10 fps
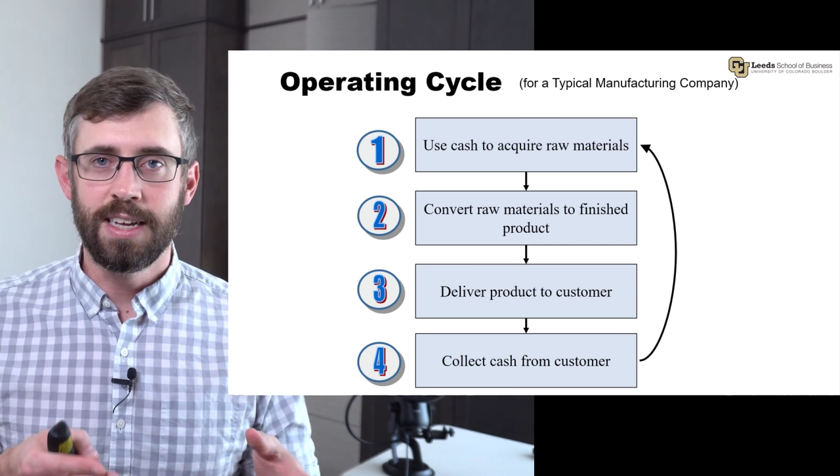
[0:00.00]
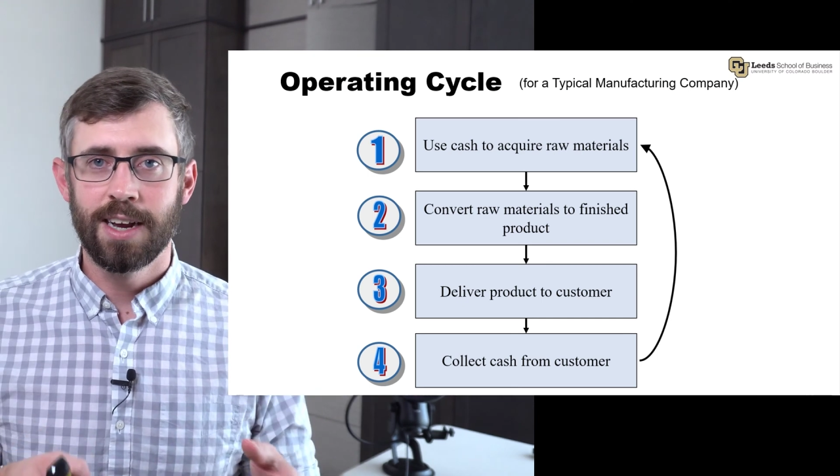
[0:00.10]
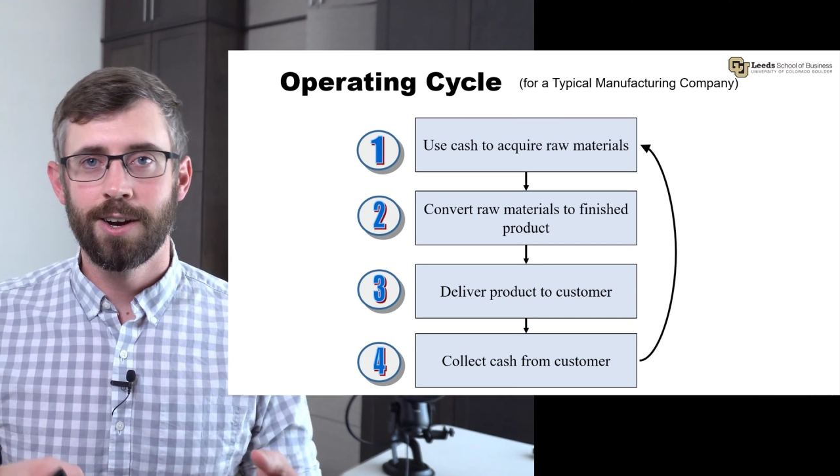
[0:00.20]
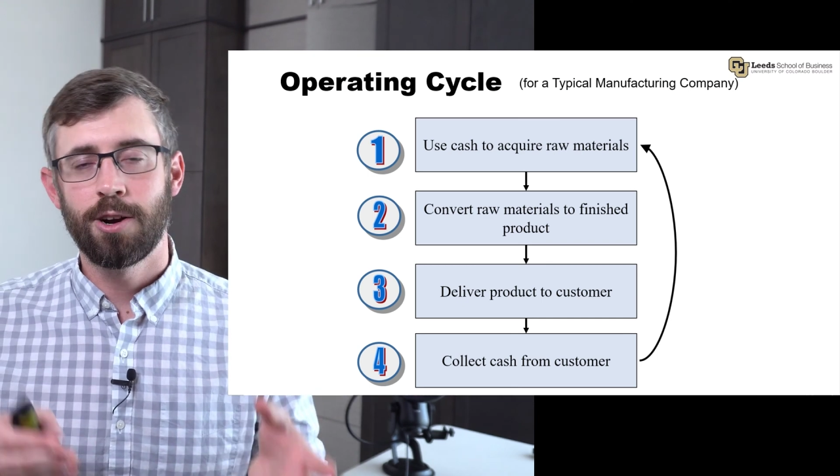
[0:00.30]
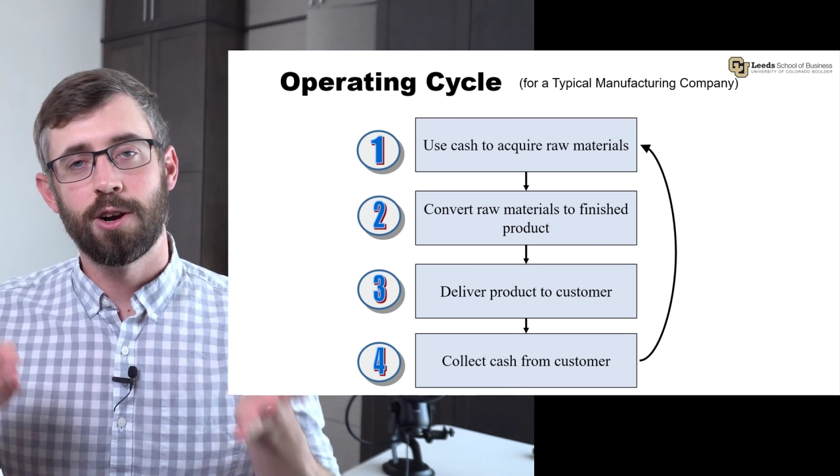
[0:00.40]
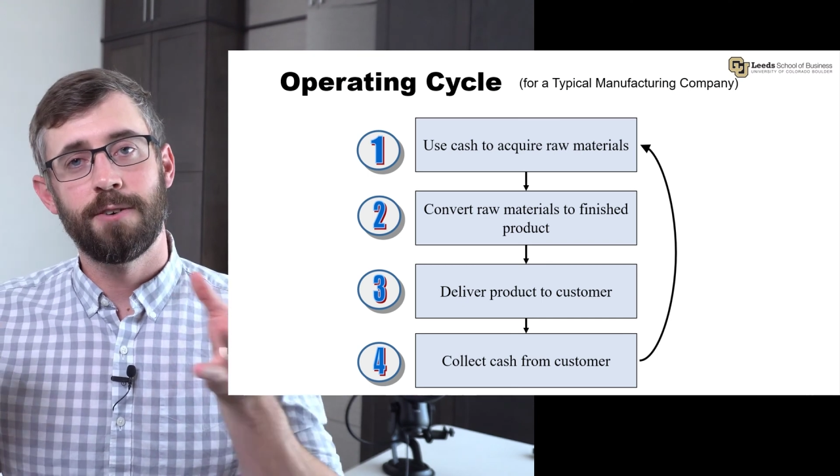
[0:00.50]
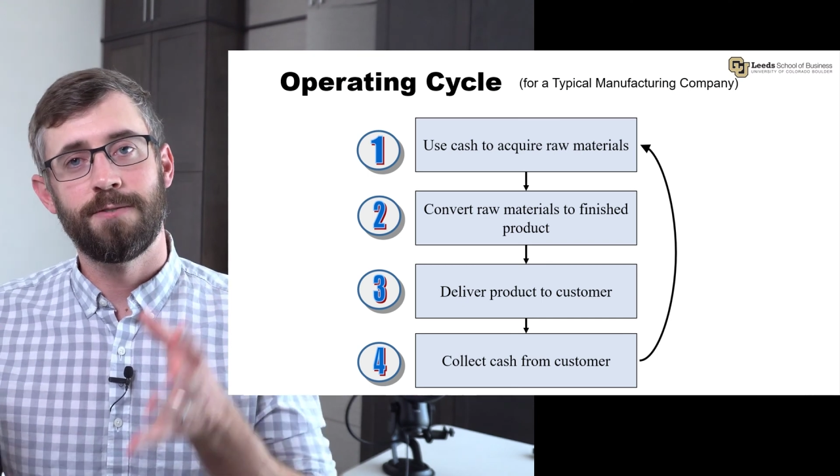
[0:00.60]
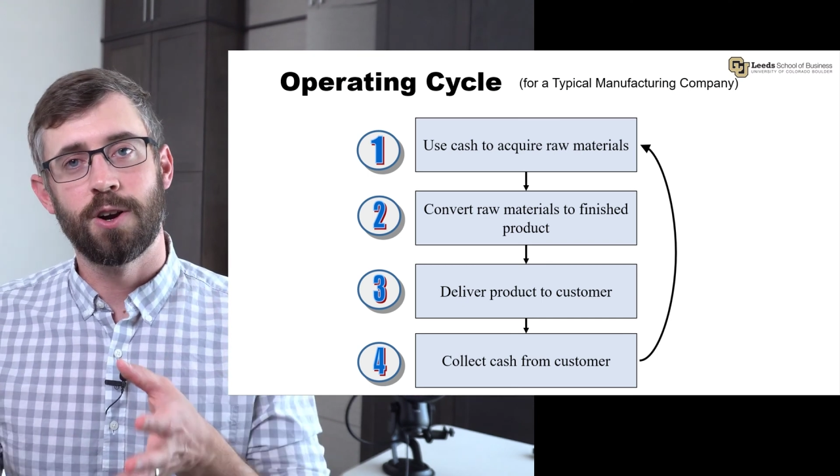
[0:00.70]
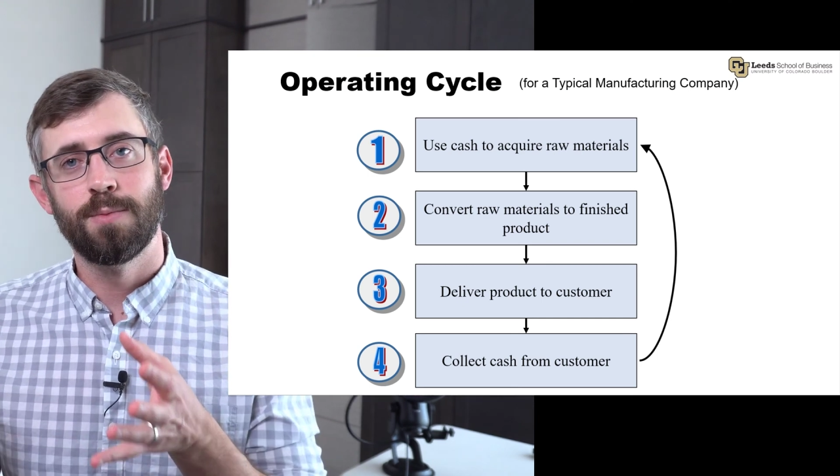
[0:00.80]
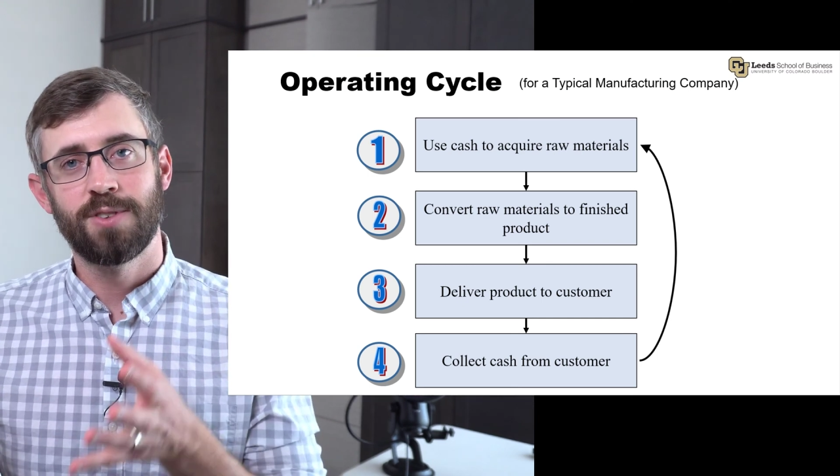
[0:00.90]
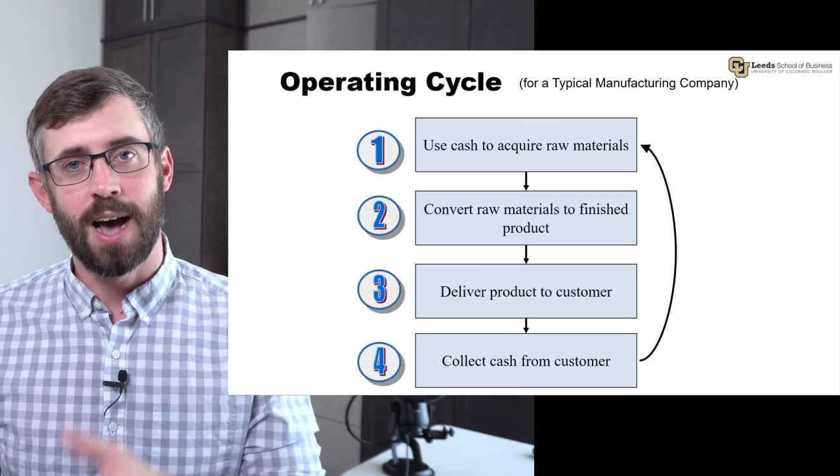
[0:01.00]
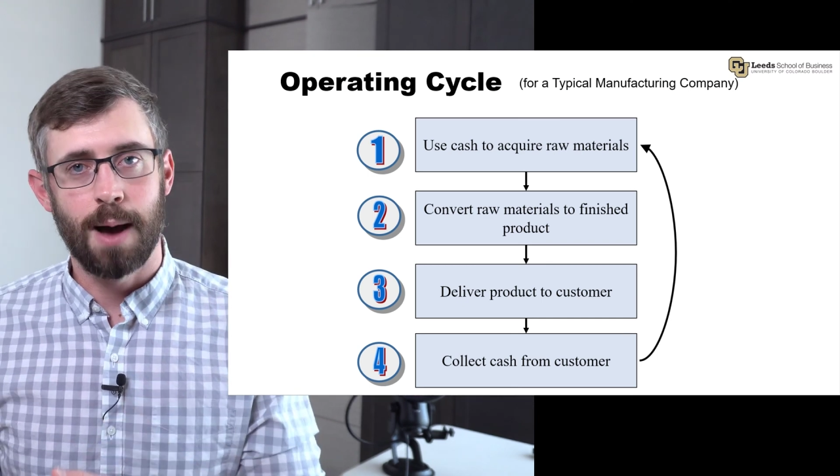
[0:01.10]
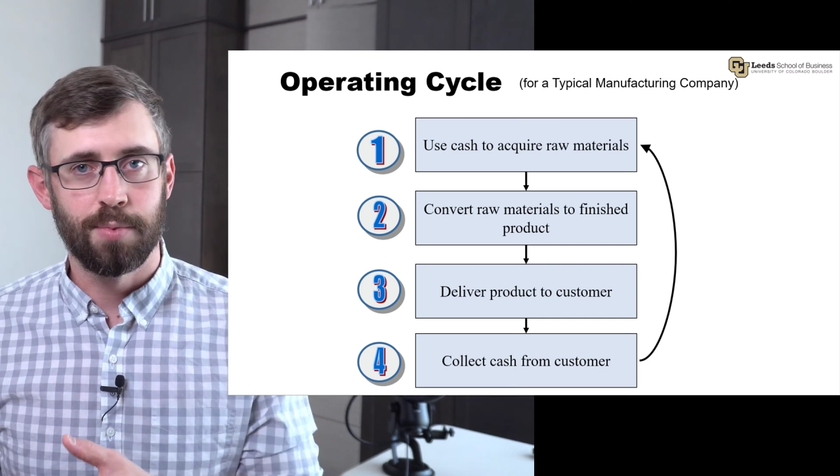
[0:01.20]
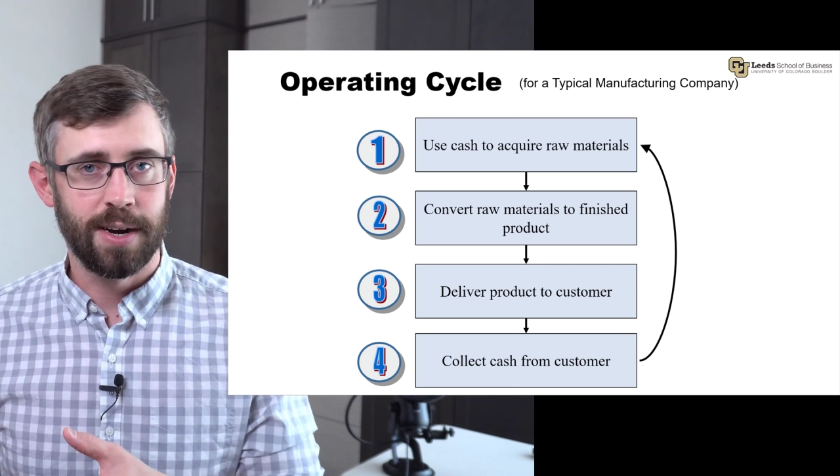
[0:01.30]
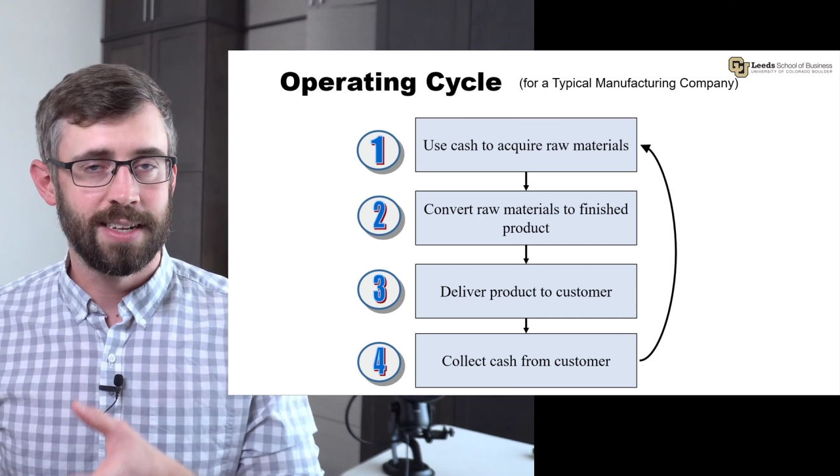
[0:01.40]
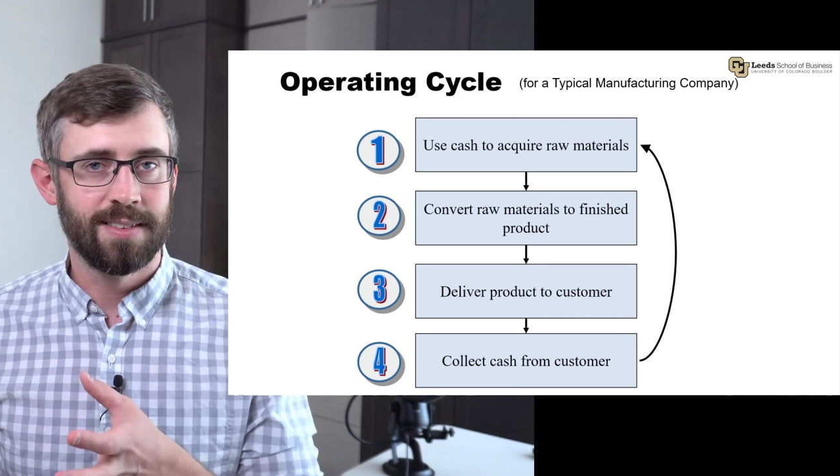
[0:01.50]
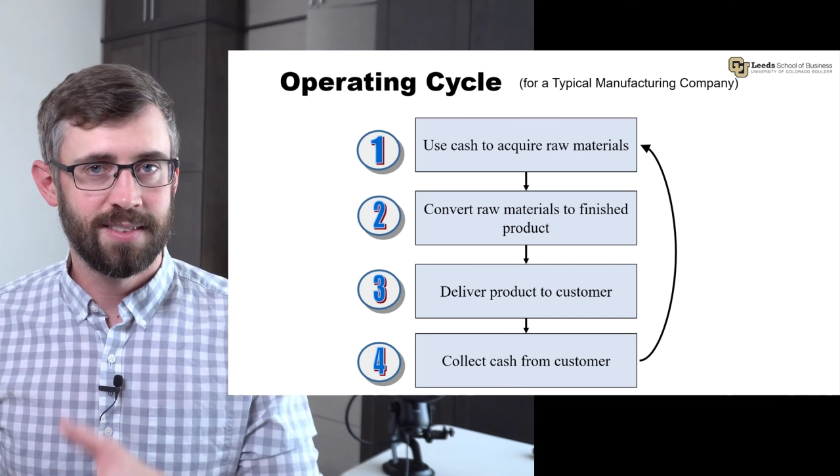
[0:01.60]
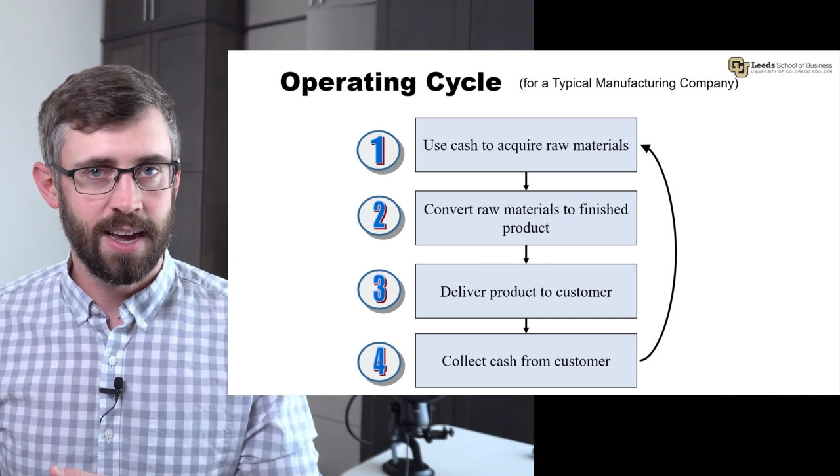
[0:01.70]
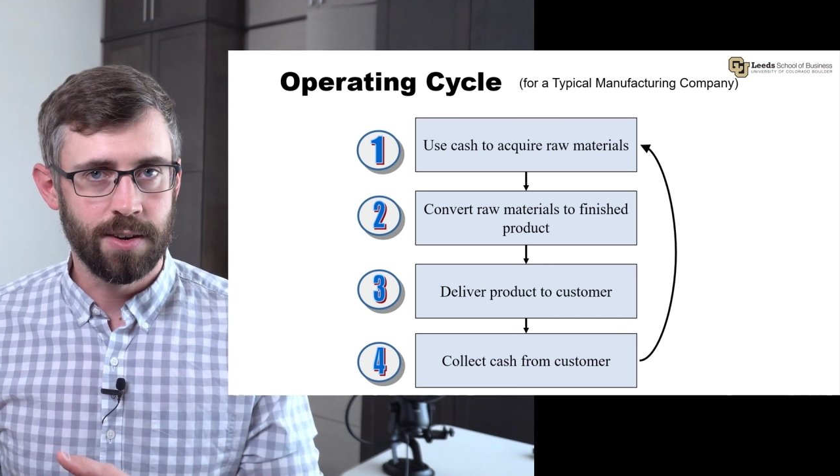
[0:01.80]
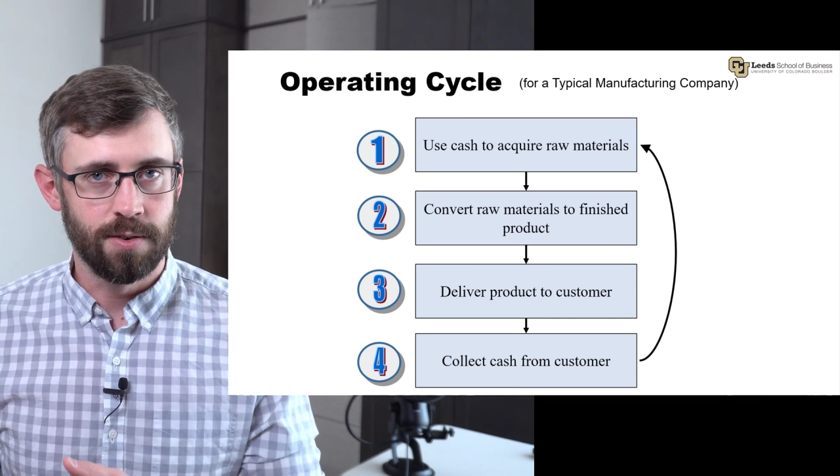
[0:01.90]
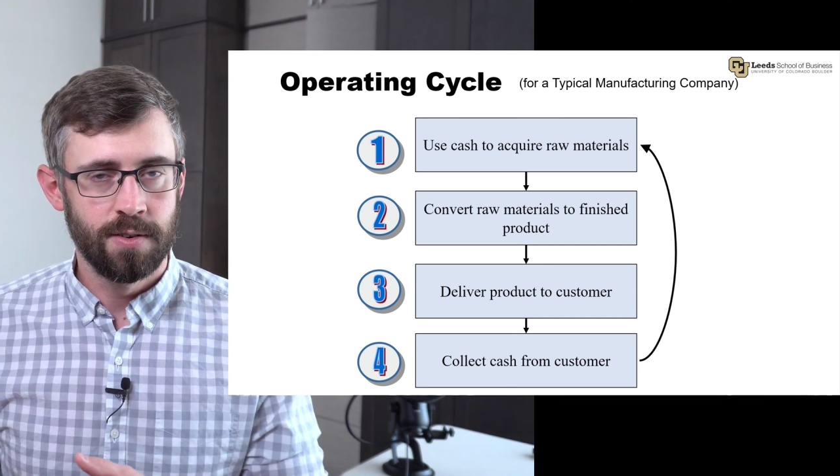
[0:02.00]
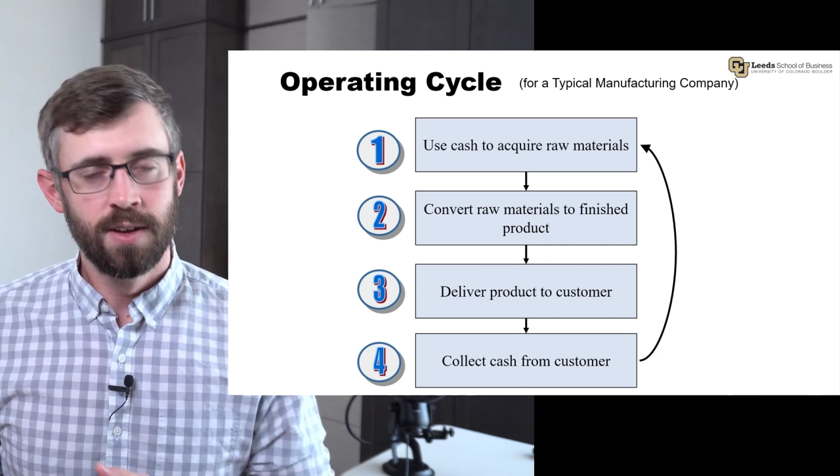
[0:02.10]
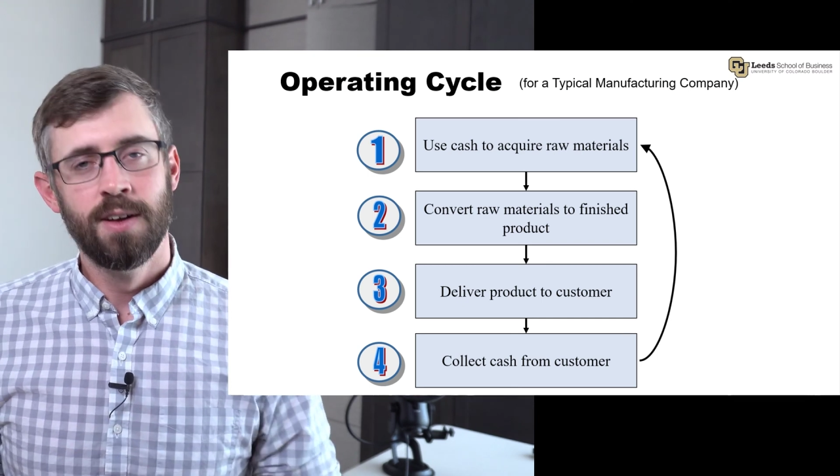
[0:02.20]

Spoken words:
year or a firm's operating cycle.